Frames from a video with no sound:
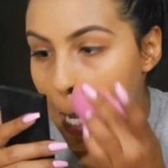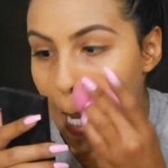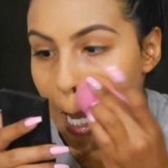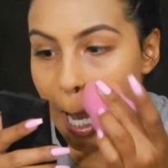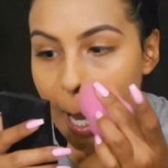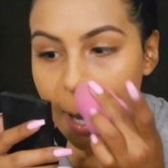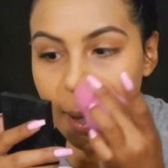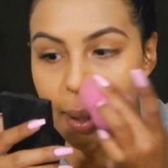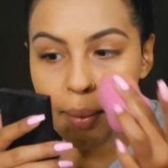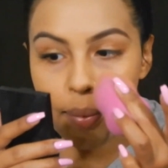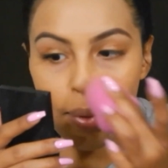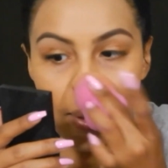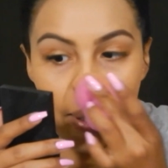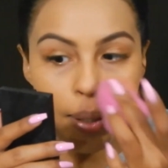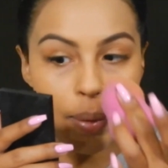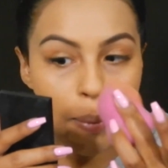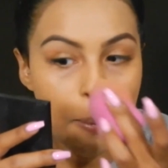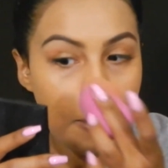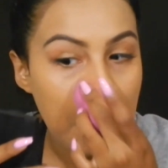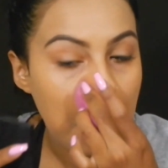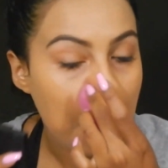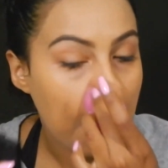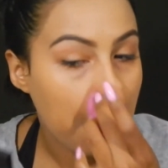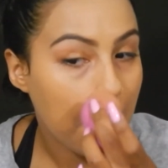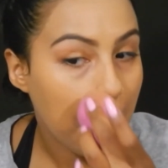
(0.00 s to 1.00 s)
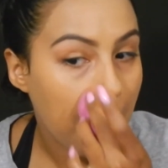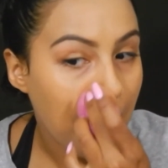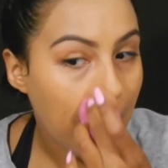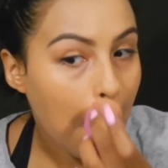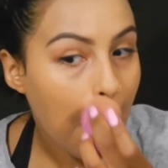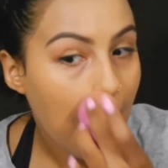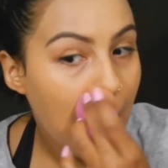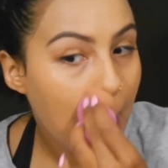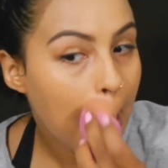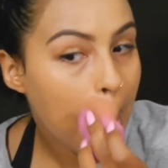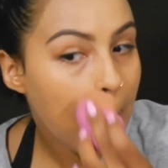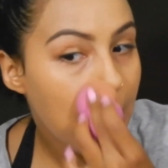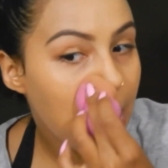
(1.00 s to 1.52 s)
I wear it when I go
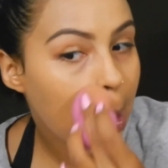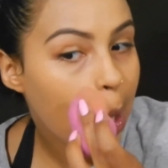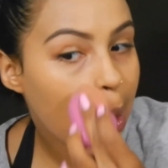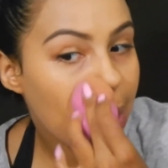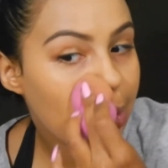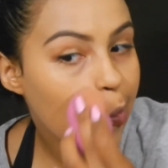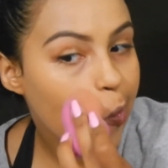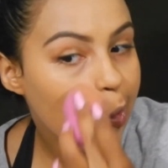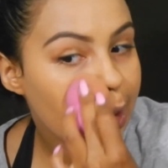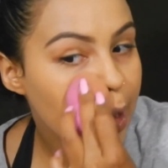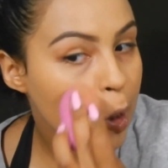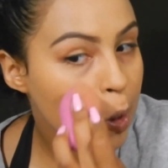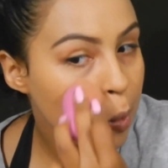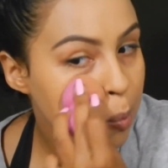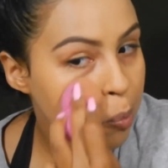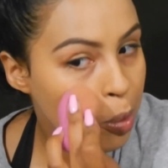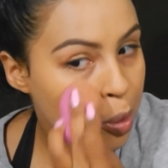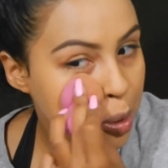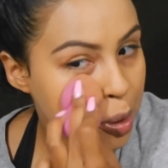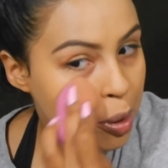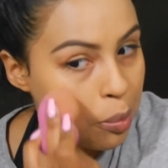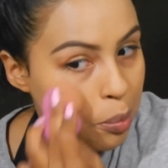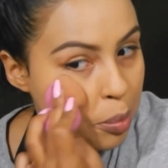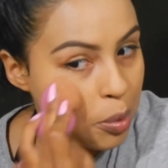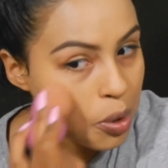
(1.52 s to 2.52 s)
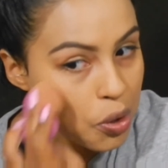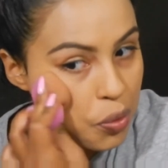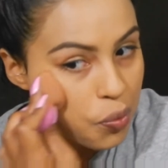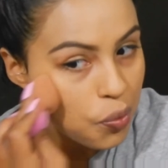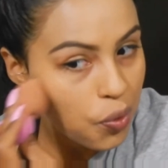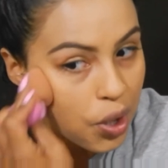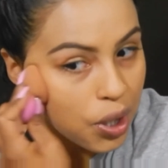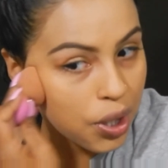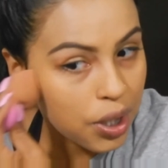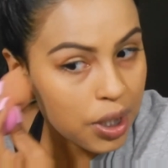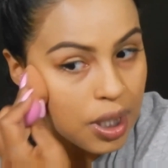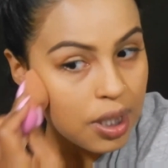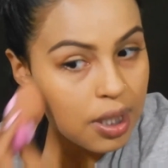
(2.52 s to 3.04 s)
out. I wear it pretty much for
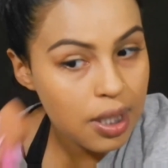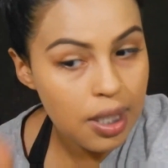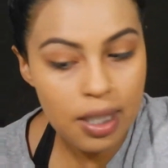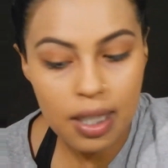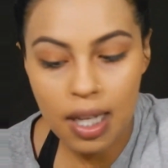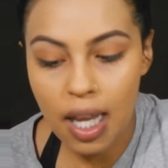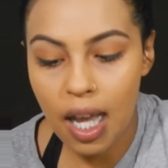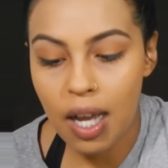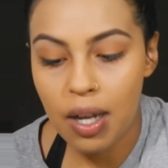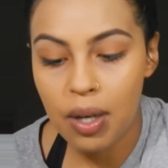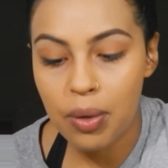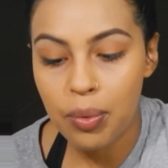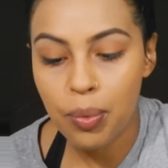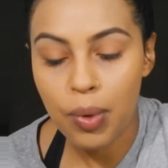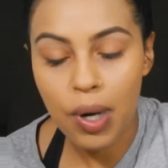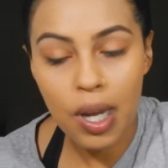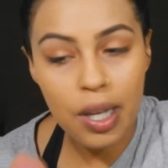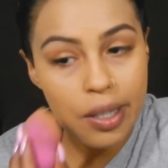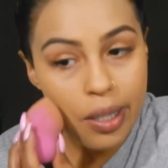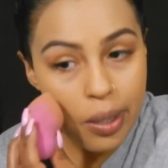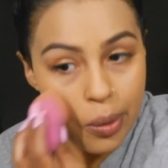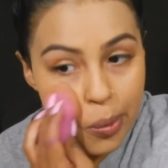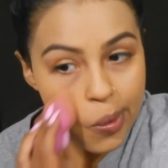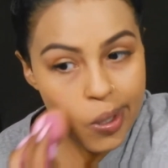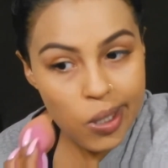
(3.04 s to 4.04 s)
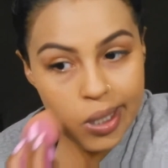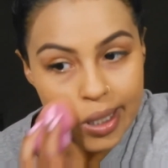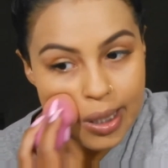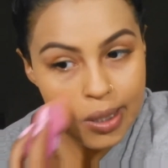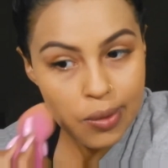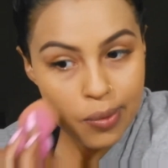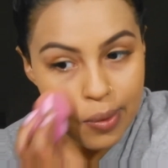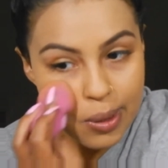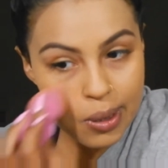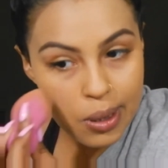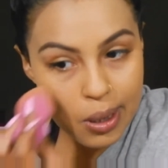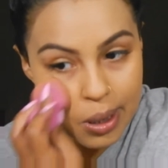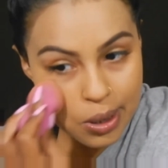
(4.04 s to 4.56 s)
anything. I rather wear this
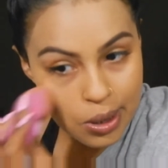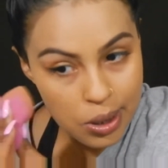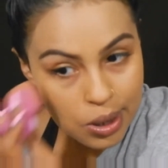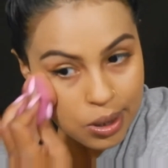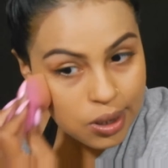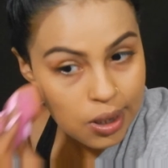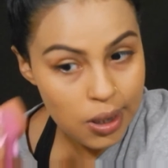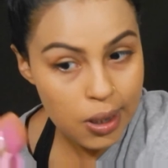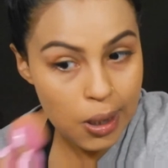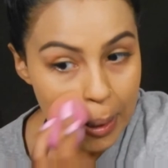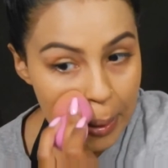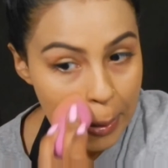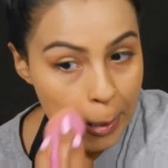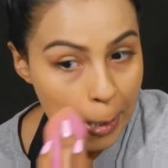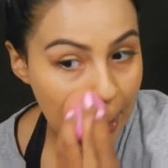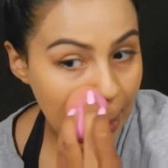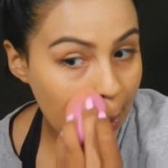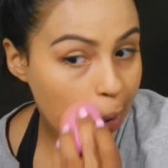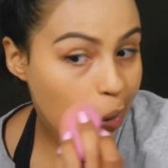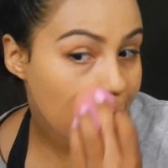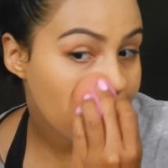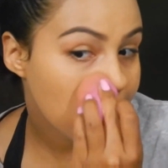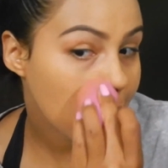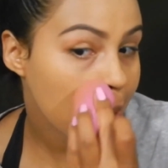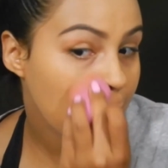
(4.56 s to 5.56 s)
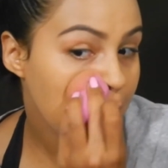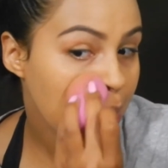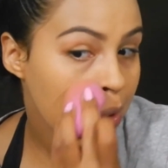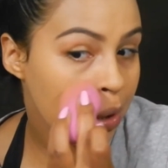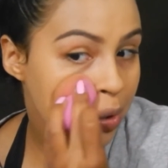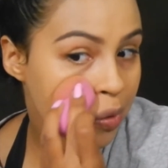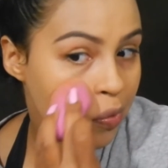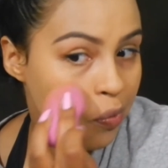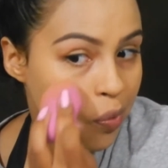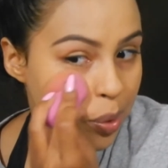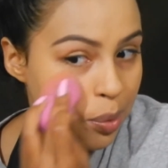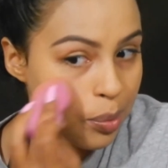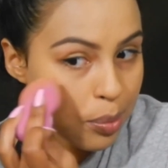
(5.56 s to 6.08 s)
foundation than a lot of my
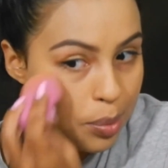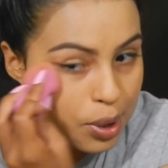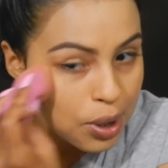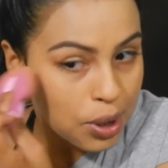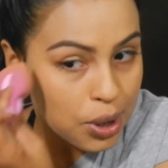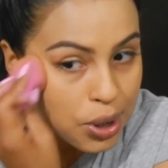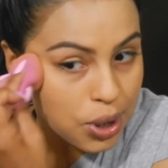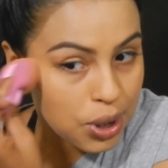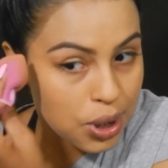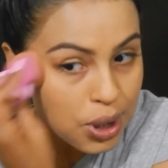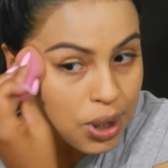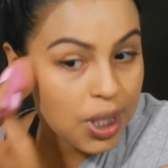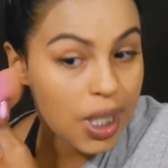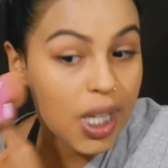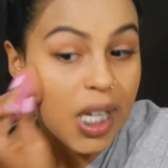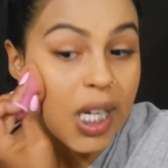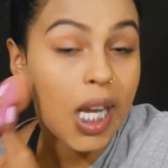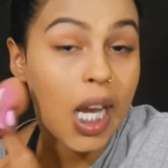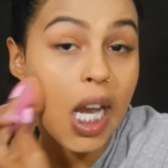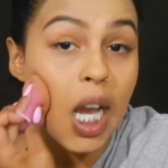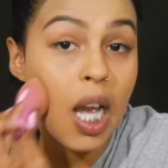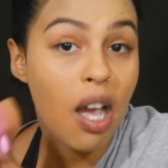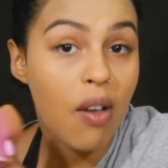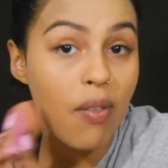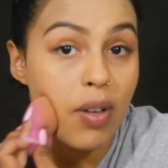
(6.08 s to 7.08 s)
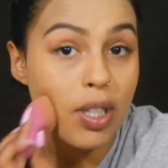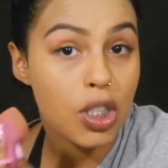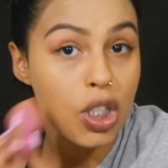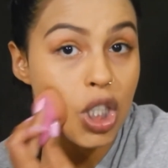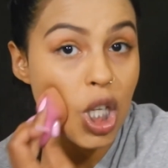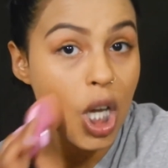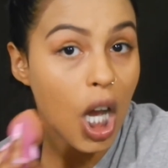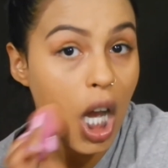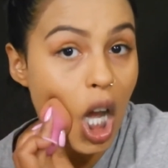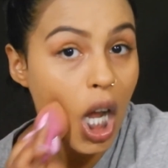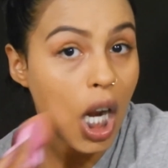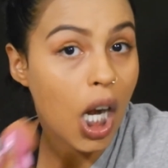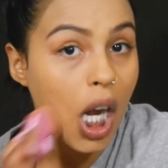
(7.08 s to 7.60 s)
other foundations, and I have a
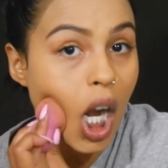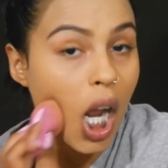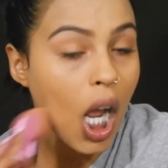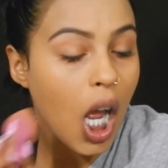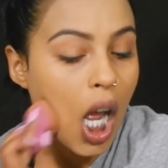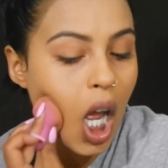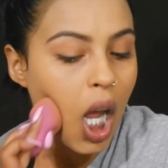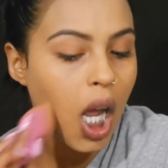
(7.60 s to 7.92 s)
ton.